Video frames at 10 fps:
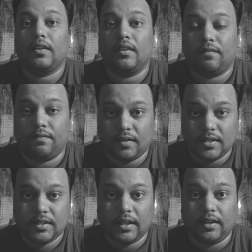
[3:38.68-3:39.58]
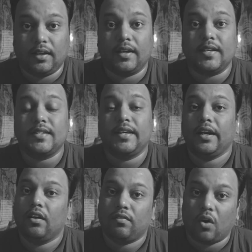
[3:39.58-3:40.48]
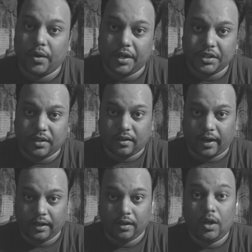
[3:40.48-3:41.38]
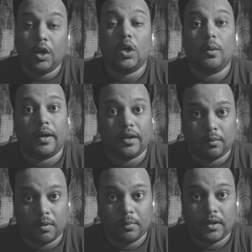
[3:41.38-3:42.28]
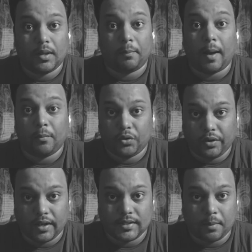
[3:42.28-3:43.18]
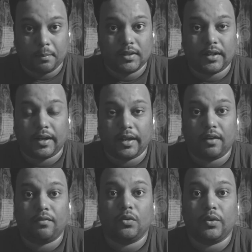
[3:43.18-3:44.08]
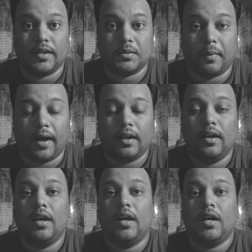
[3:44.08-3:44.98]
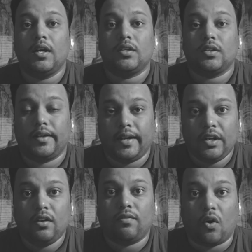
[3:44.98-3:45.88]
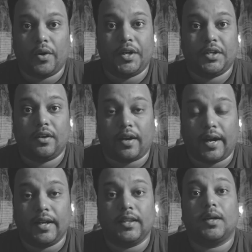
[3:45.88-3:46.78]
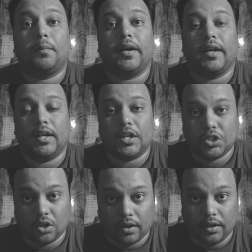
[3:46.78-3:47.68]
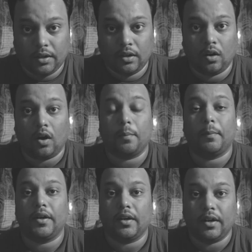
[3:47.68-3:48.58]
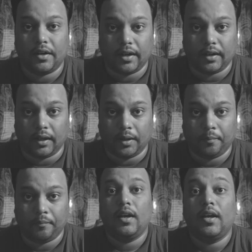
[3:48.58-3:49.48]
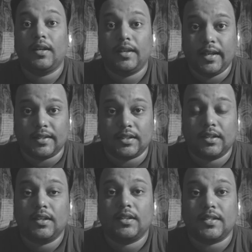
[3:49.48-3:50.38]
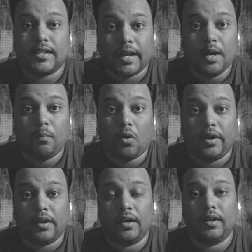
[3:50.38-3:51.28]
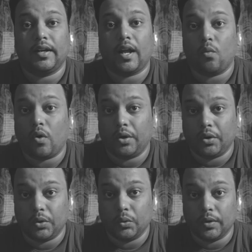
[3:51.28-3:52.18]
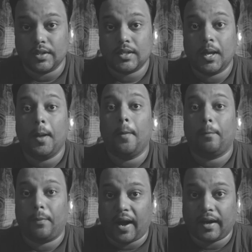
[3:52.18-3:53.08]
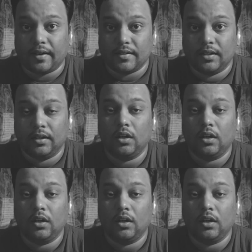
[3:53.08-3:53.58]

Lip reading: The first thing is get your foundation right. You might remember the bamboo tree example that I gave a few days back. So get your foundation right in that particular genre or particular technique. Next, the second point that I want you to do is practice.